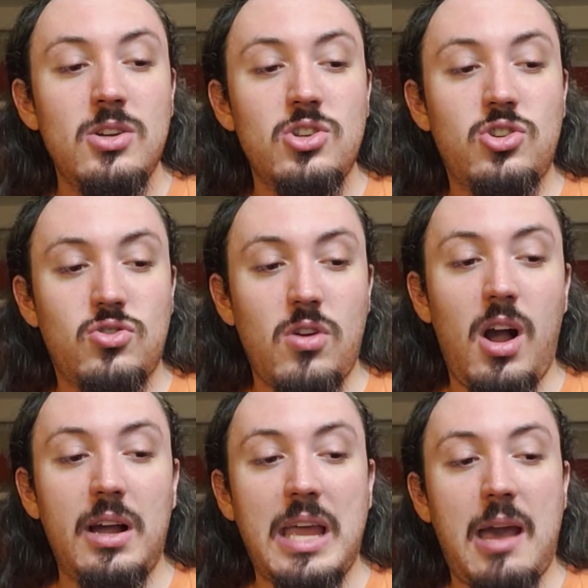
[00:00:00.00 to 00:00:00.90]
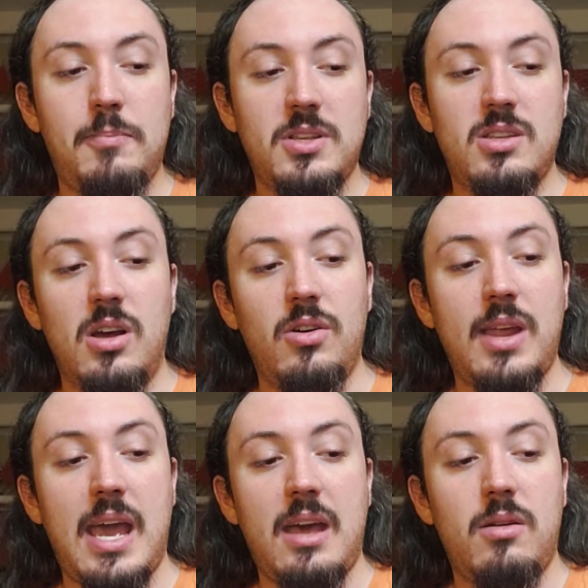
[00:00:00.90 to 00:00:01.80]
strong
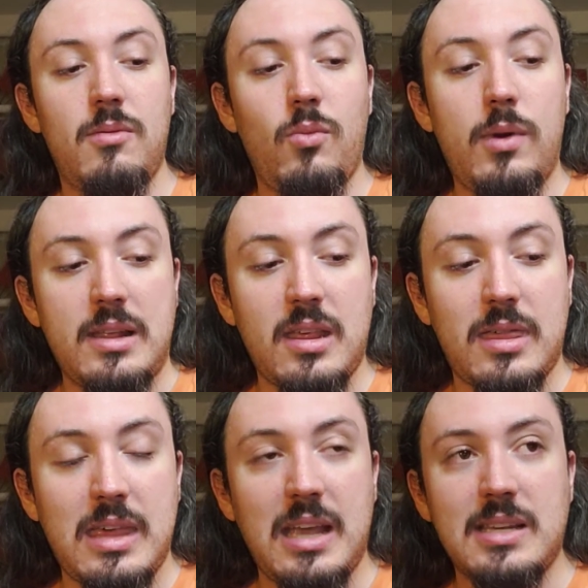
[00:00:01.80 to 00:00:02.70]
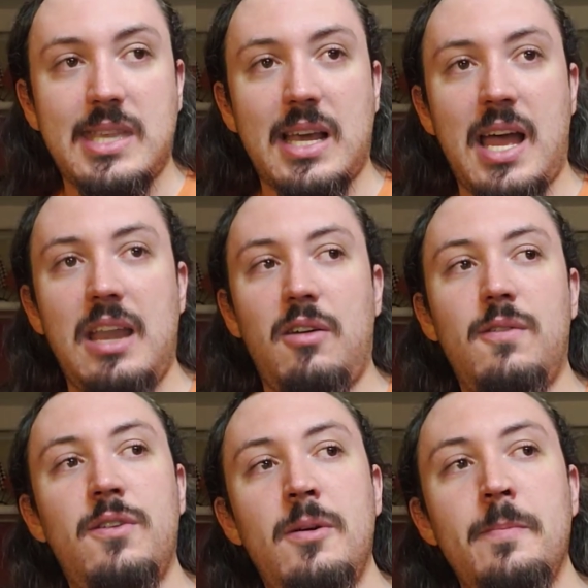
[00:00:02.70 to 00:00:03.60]
episode. And one of the things that kind
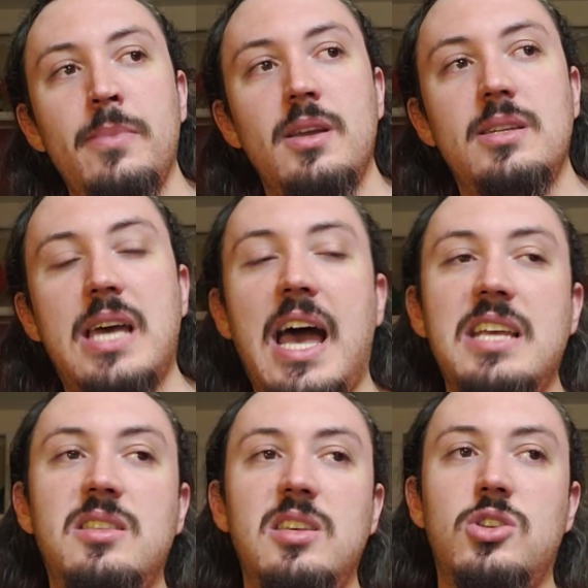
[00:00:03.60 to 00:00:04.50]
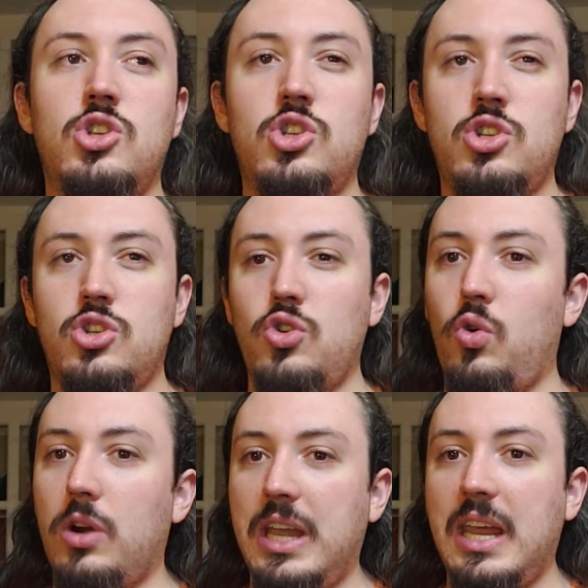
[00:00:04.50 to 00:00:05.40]
of ties this
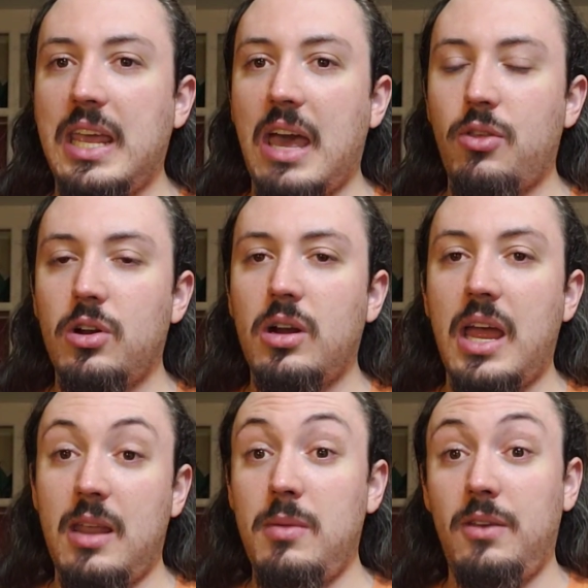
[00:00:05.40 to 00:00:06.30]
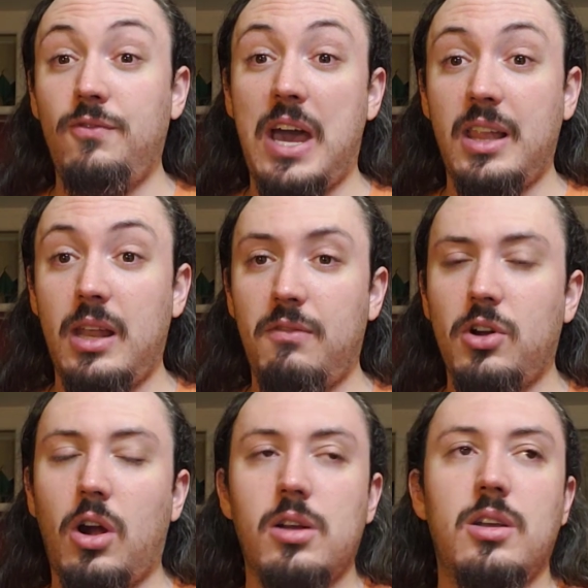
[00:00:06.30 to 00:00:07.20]
story together, and I mean Violet
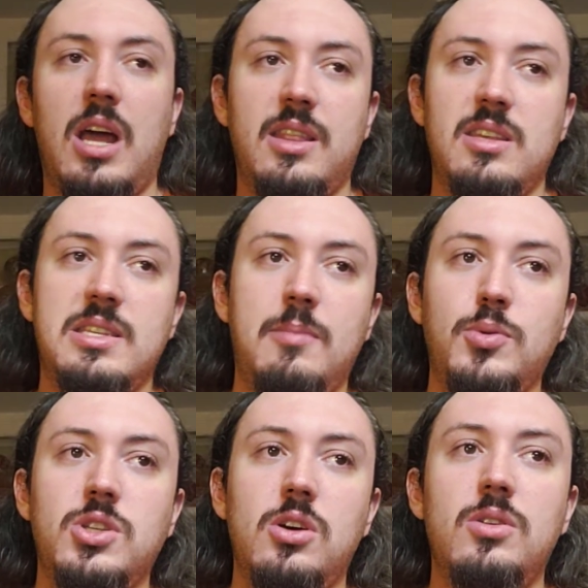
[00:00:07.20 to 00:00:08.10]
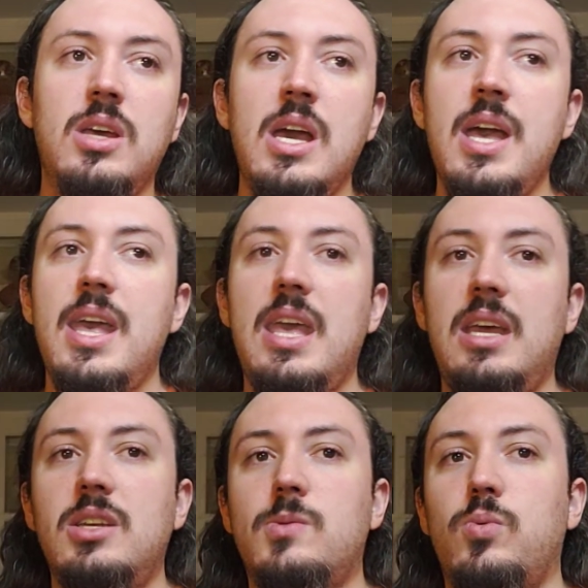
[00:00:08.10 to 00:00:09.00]
Evergarden, not this episode,
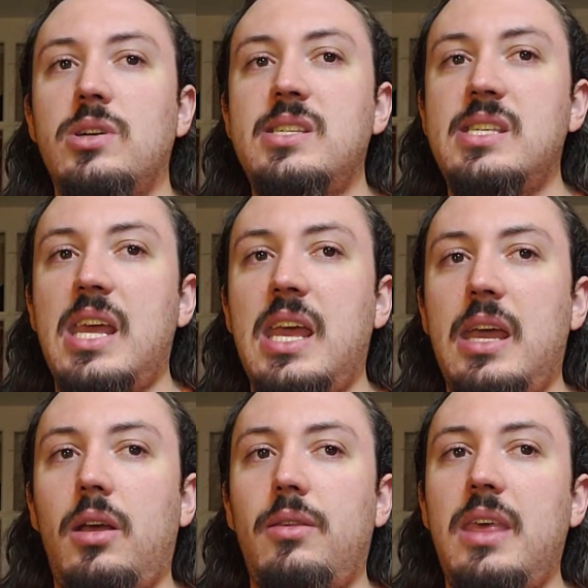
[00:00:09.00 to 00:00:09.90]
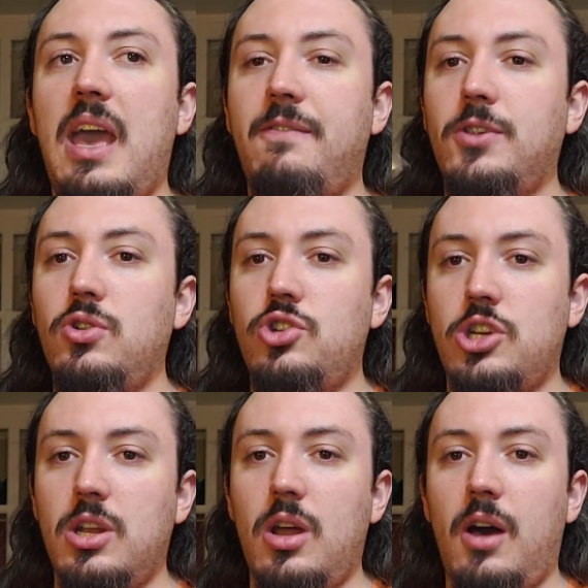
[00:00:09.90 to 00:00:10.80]
is we're seeing the
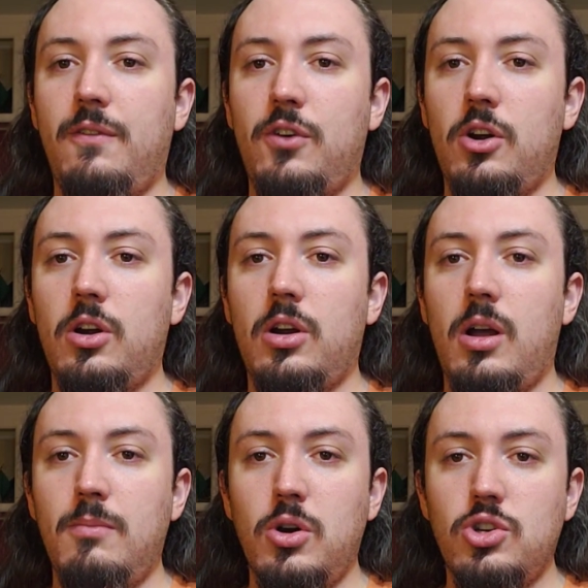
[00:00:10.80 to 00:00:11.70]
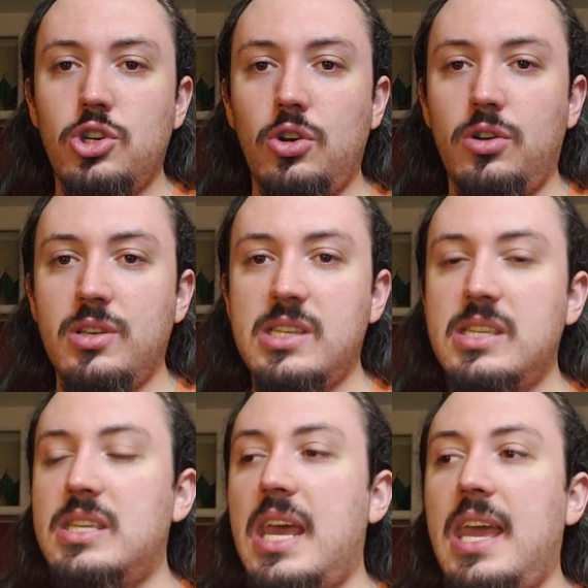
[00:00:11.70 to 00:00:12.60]
evolution of her emotional
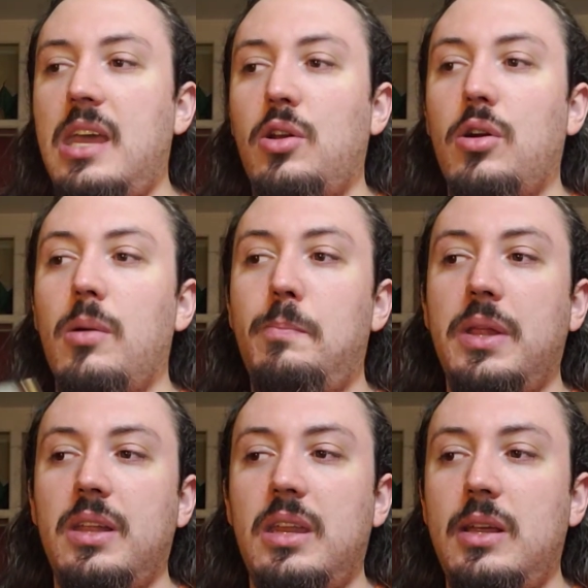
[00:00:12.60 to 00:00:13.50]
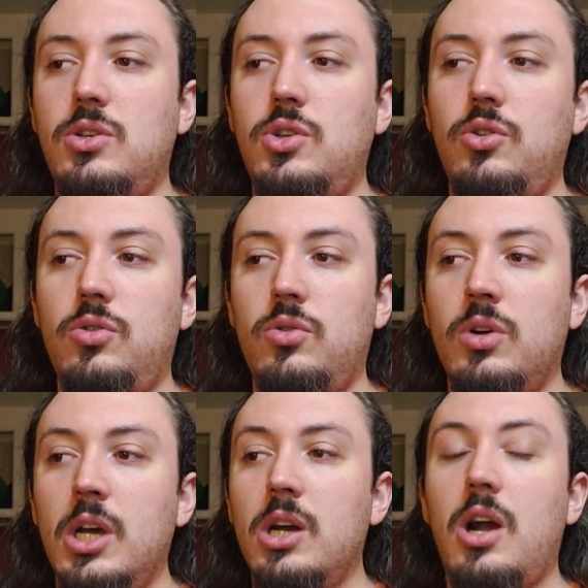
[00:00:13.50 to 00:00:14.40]
state, her ability
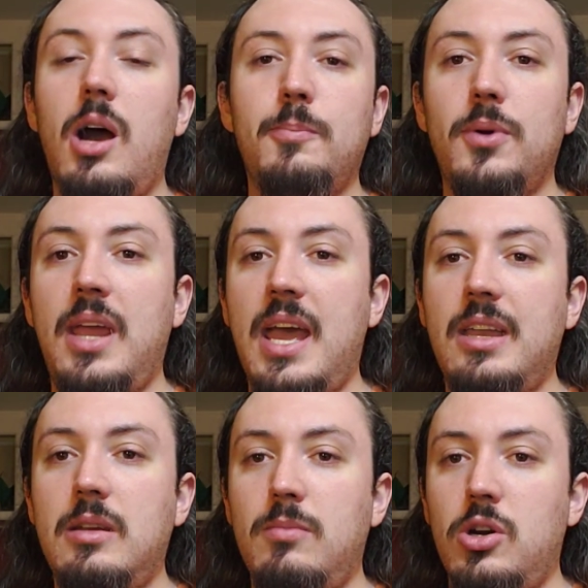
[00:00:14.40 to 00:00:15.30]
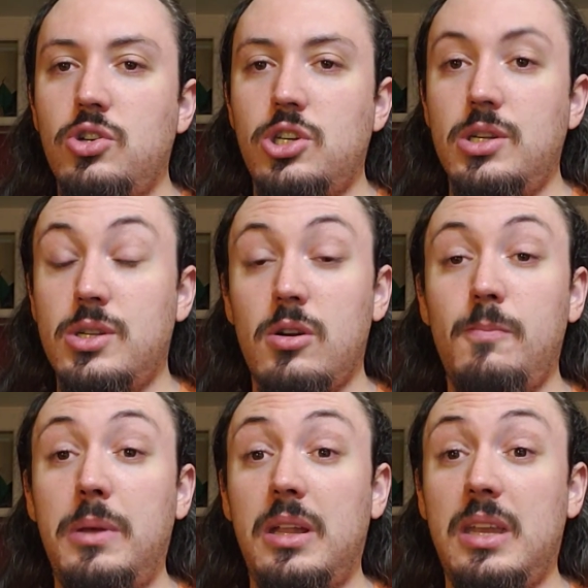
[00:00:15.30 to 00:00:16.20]
to comprehend emotions, her
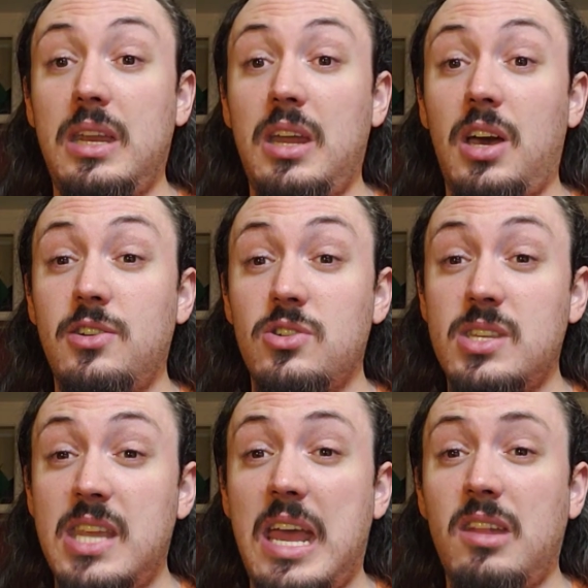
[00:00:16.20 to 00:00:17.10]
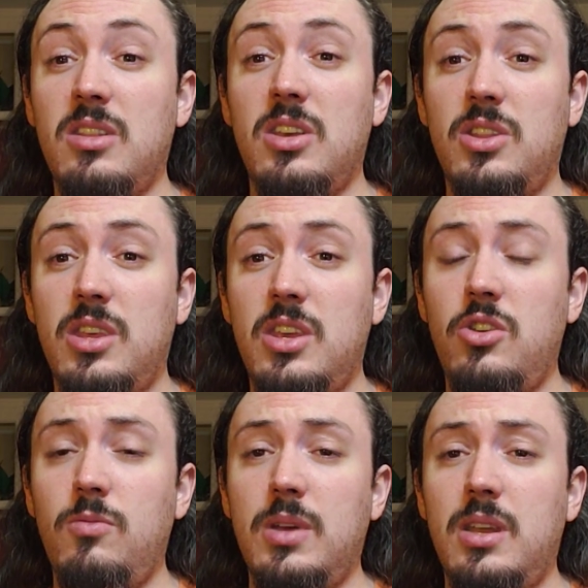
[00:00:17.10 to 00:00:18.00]
ability to understand the, the
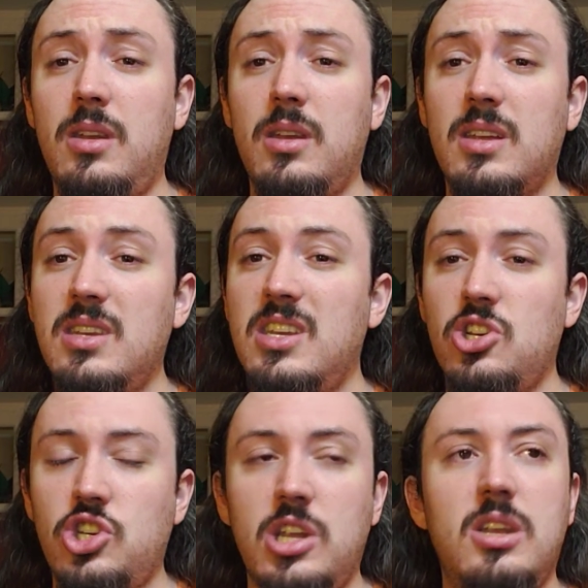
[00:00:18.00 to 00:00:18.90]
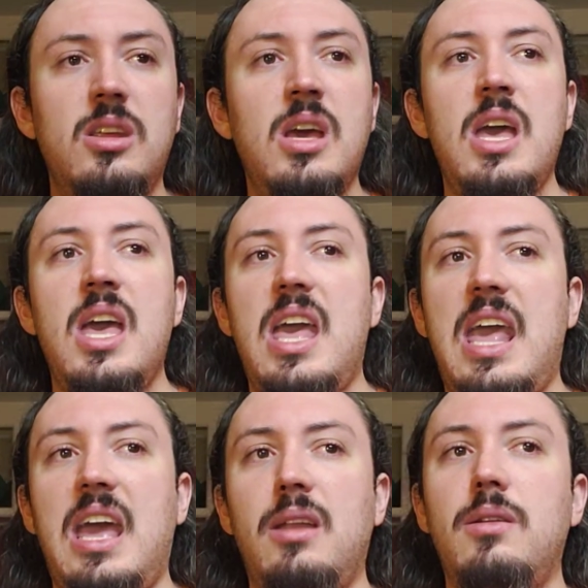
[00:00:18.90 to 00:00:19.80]
human condition
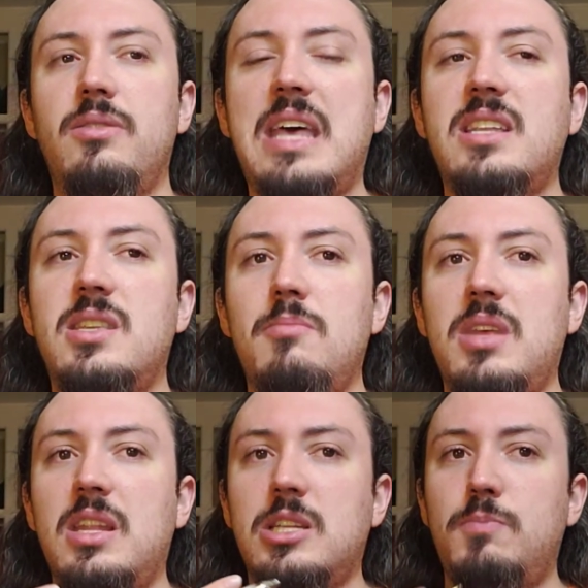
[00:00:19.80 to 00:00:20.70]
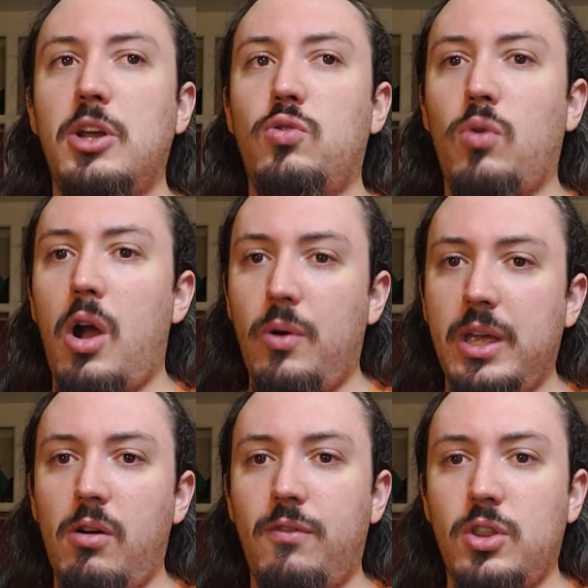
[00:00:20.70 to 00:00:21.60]
and that's something that's been
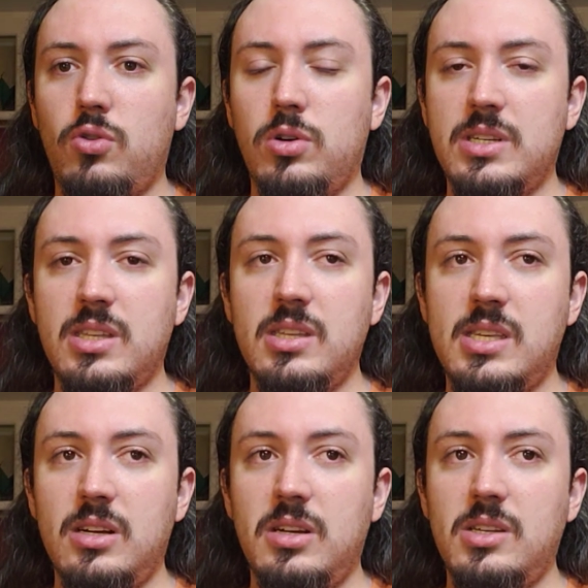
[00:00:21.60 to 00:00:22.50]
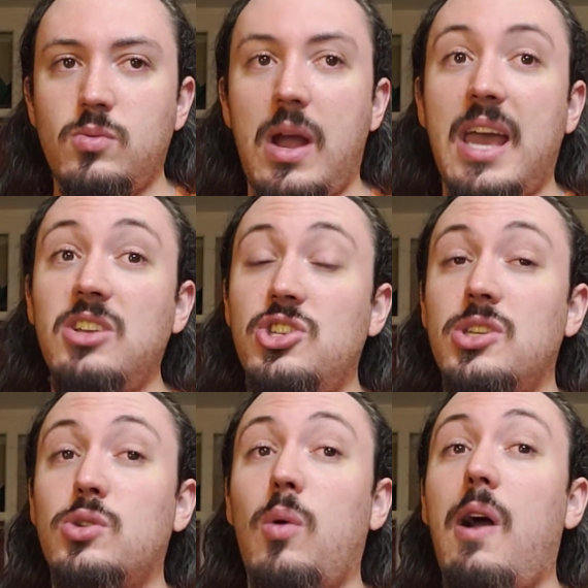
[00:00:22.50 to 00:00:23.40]
growing over the course of the series, right?
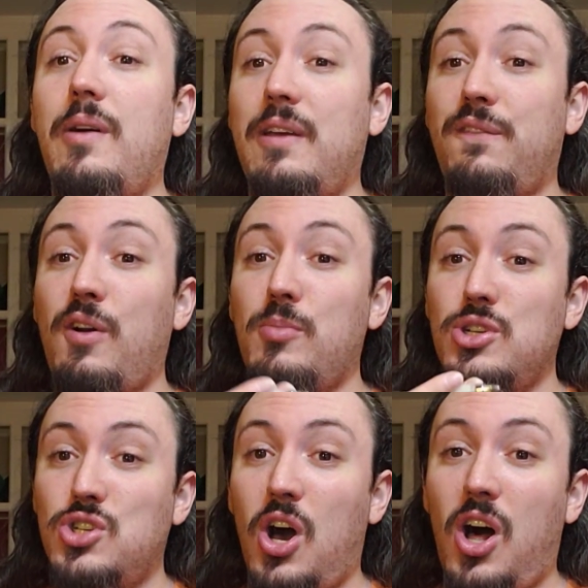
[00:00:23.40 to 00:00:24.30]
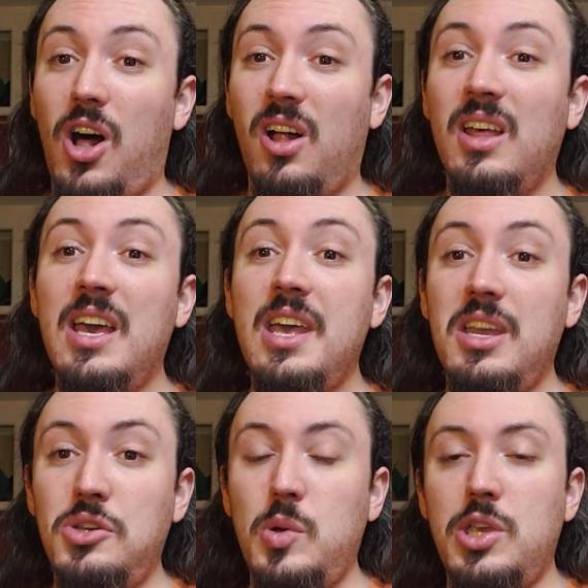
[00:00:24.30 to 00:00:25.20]
She's growing from a doll
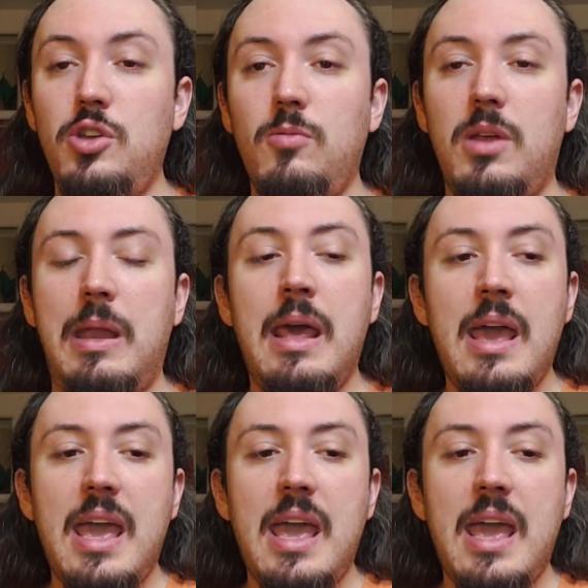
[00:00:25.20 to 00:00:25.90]
into a human.